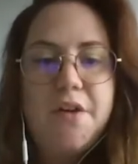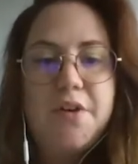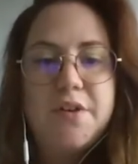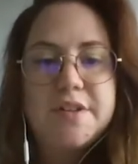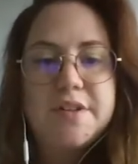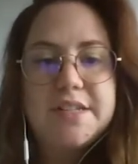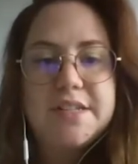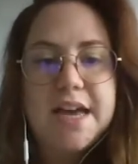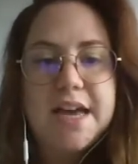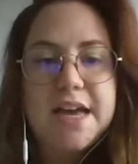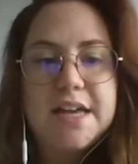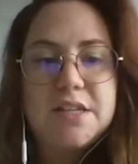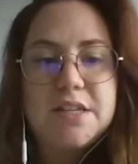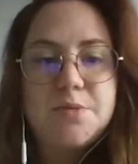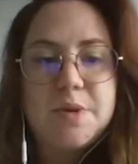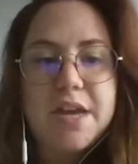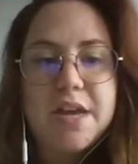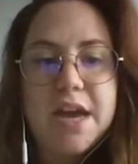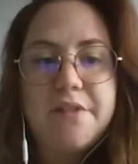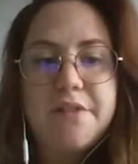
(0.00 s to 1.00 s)
For
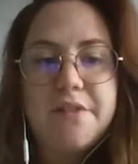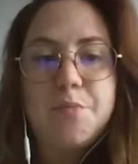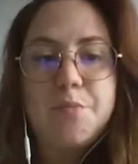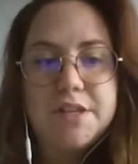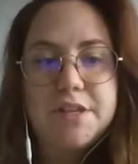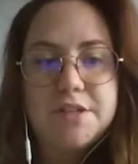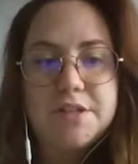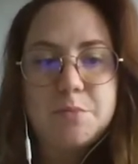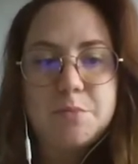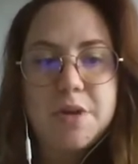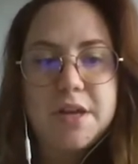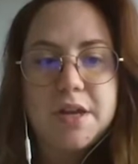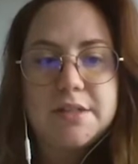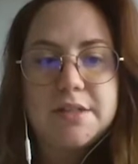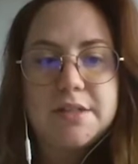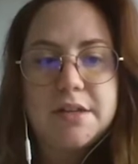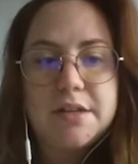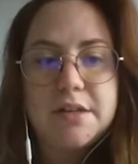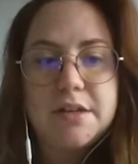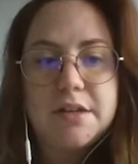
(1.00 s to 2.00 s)
that, we have a
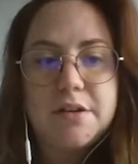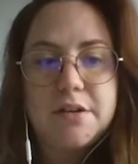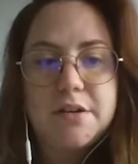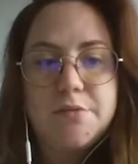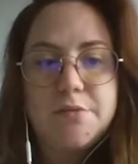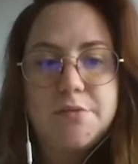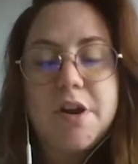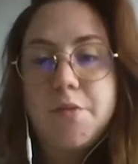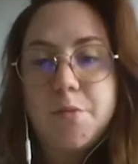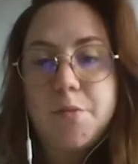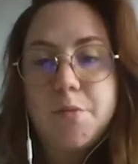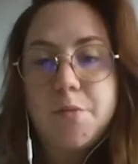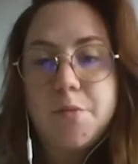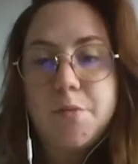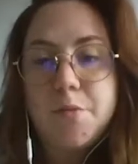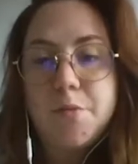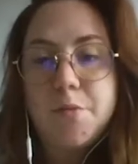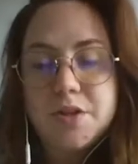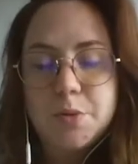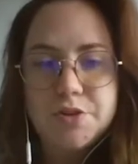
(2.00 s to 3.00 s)
pretreatment, we have
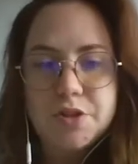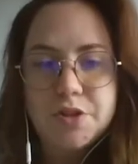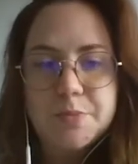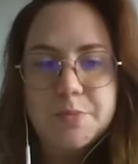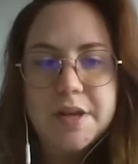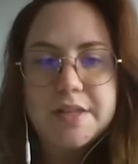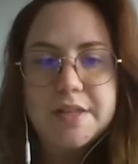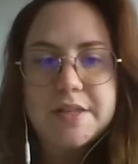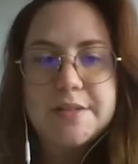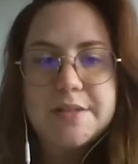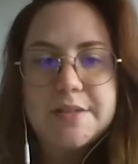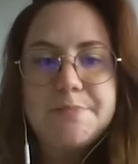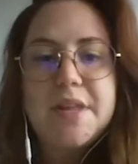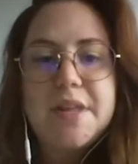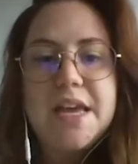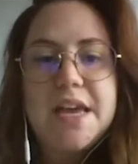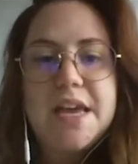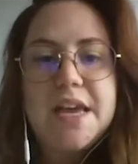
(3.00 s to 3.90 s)
a water pretreatment.